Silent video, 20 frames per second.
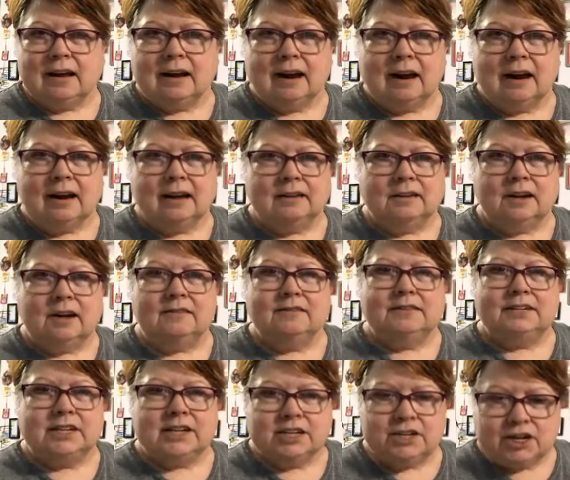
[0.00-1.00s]
that I
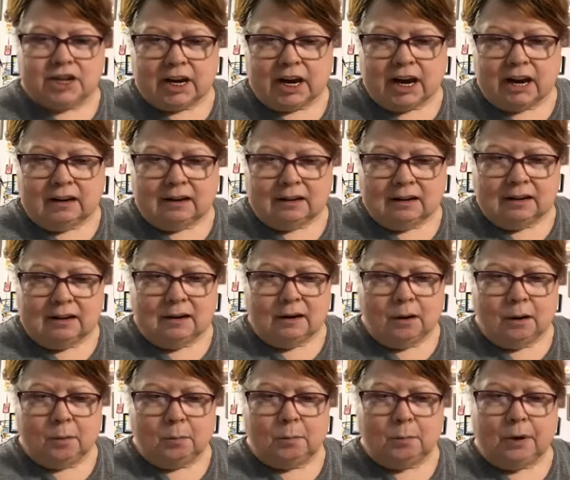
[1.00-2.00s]
love teaching at,
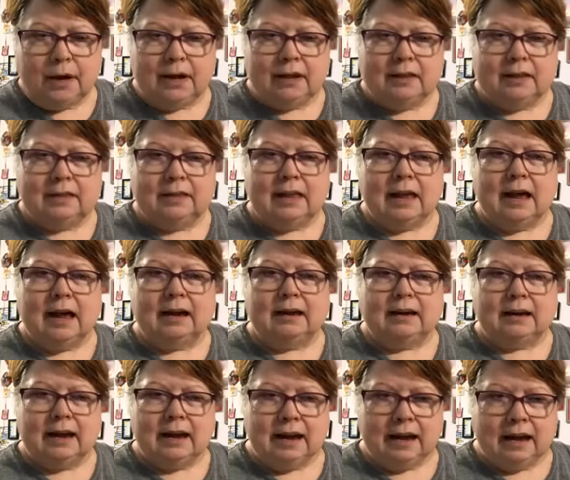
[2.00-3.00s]
but
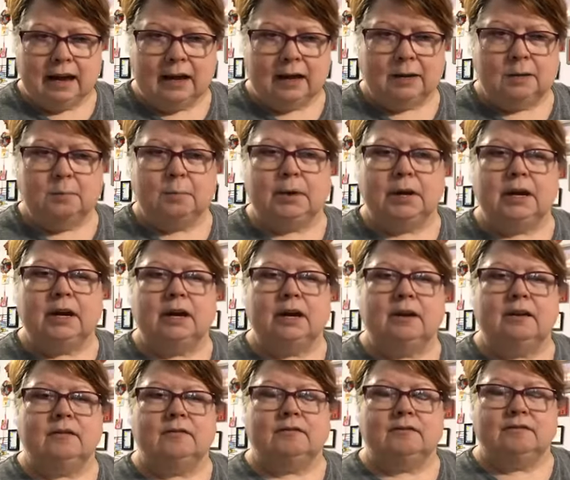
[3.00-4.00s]
that can
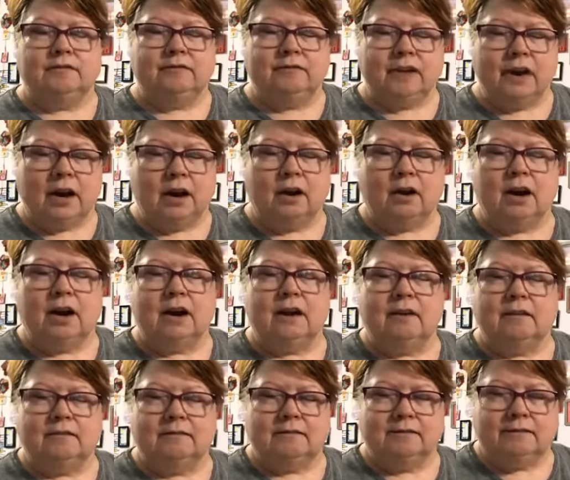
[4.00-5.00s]
be
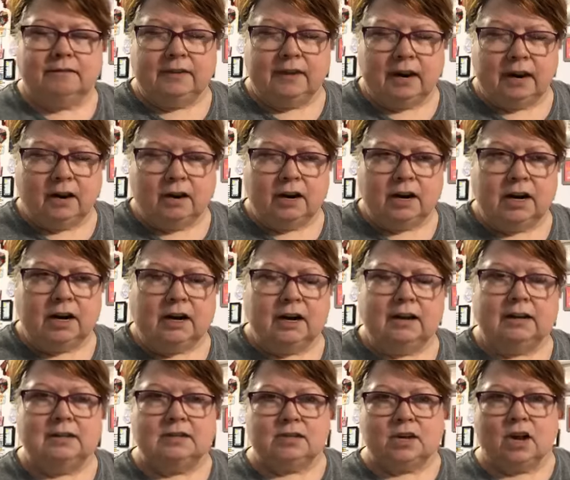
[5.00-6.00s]
very,
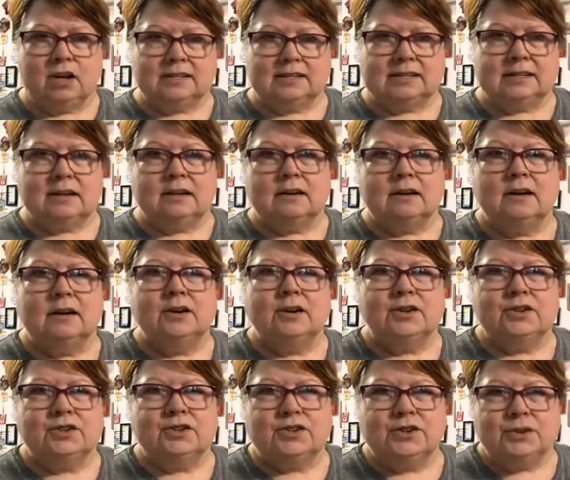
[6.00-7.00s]
very exhausting
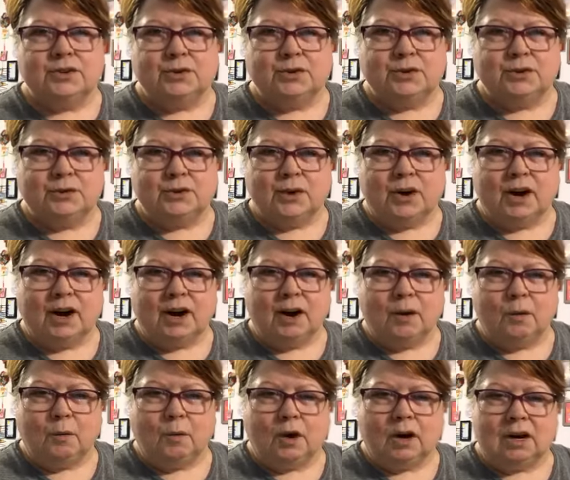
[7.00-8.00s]
to
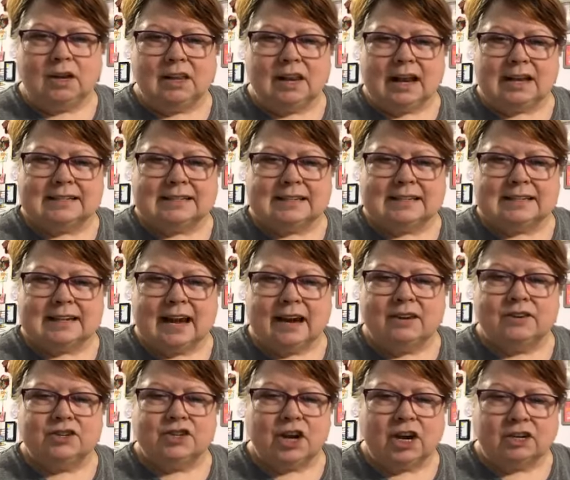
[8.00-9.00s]
work classes
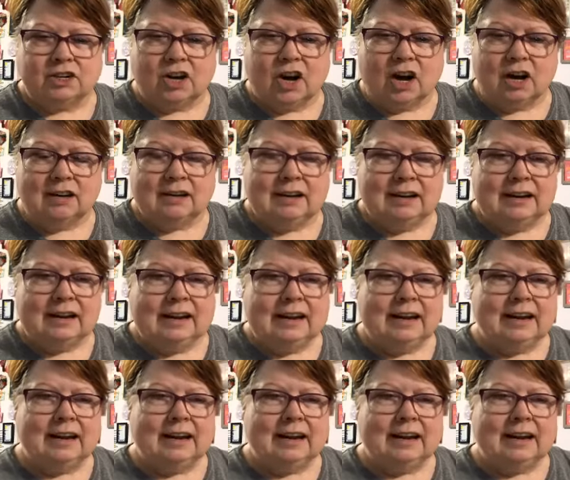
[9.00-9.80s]
at, GenCon,